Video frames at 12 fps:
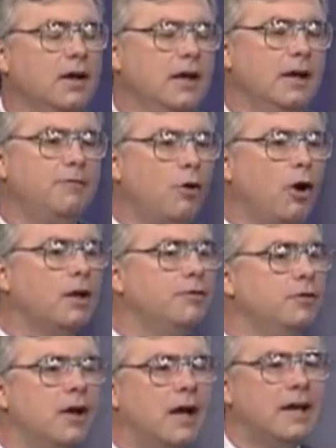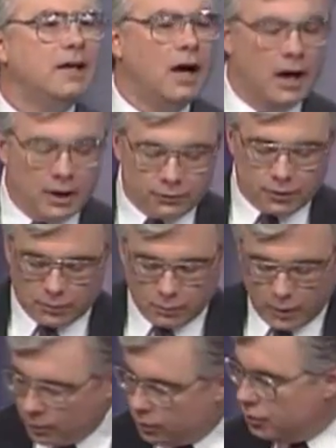If all of you do not get 100,
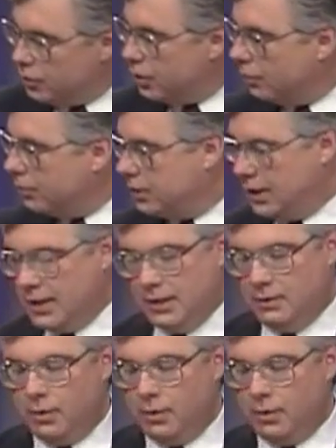we will do the routine.